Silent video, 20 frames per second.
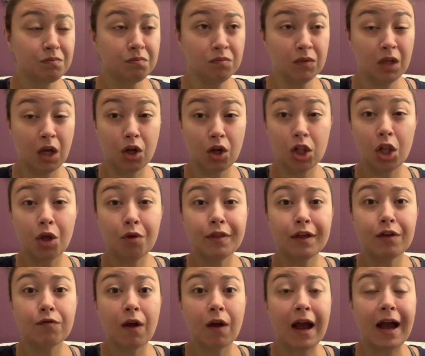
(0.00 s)
a
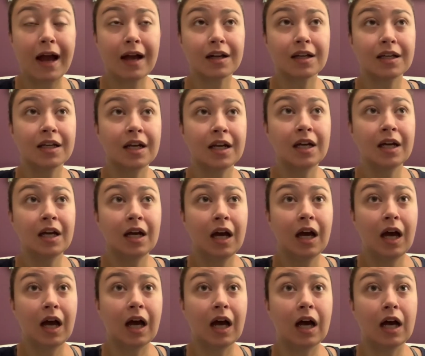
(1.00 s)
clothing rack,
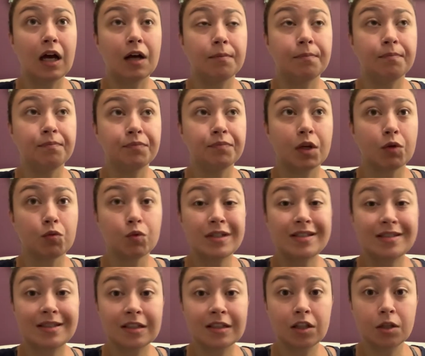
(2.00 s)
um,
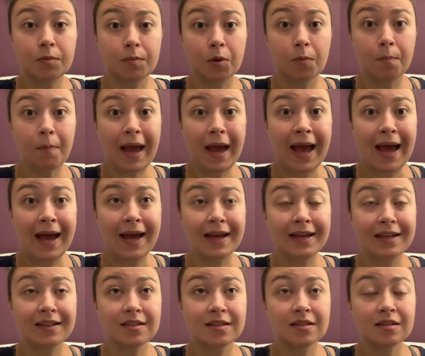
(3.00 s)
resealable
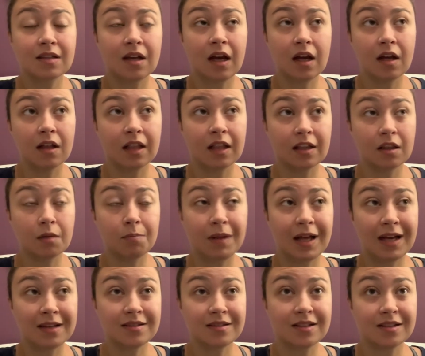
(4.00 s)
bags, uh, like the
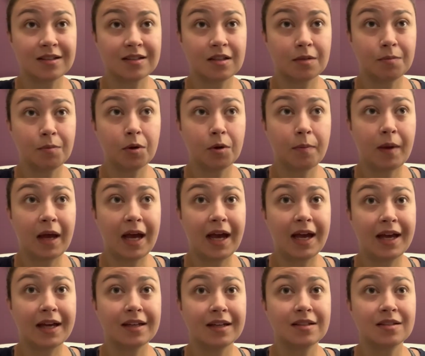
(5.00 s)
plastic zipper
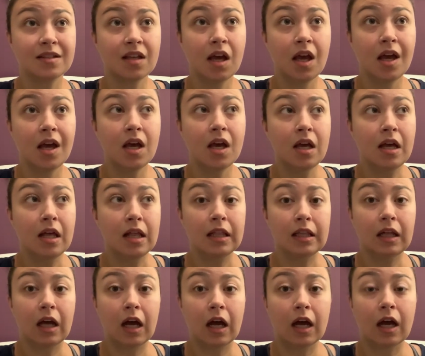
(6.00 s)
bags,
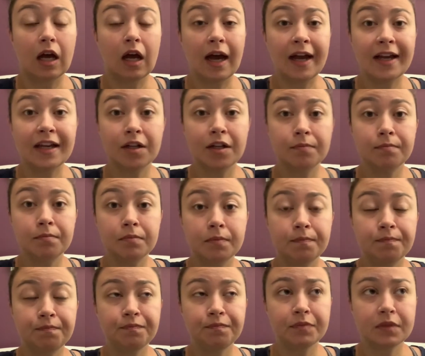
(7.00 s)
uh,
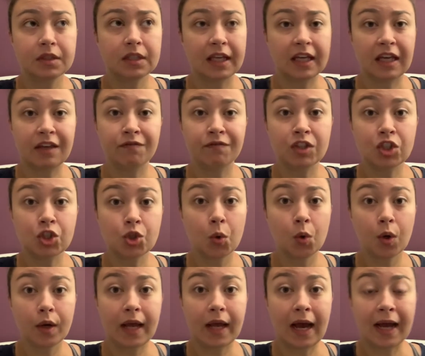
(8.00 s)
item, like
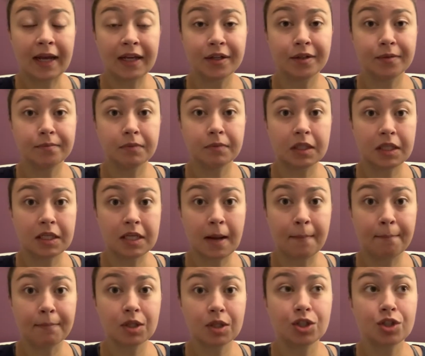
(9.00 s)
inventory item
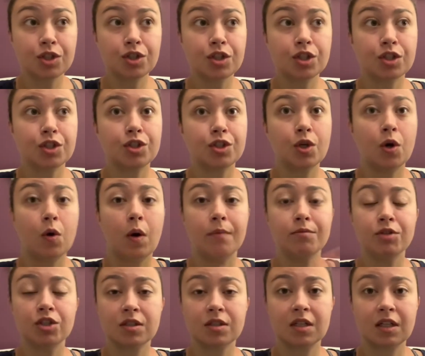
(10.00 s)
numbers. So I'm
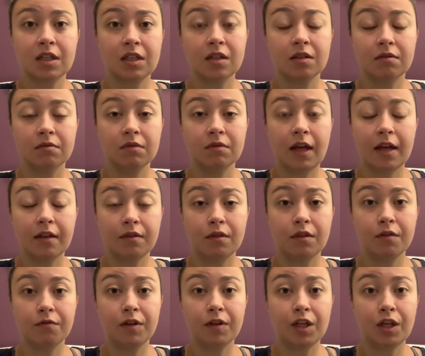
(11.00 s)
just gonna let
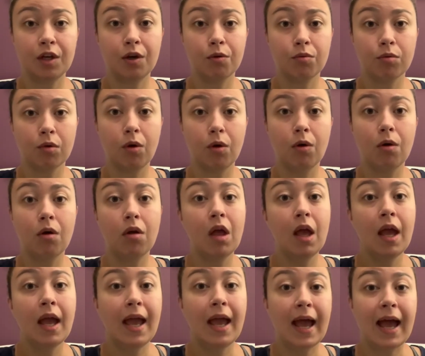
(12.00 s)
the video roll
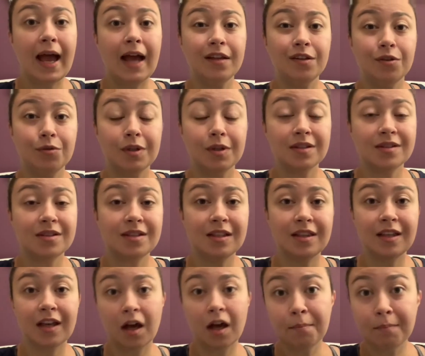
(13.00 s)
and you can see
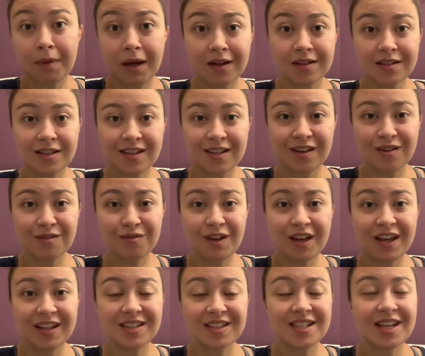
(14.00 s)
the unboxing of
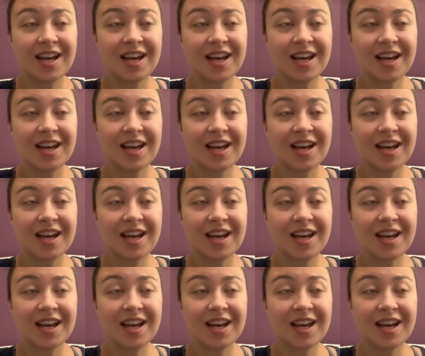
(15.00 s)
it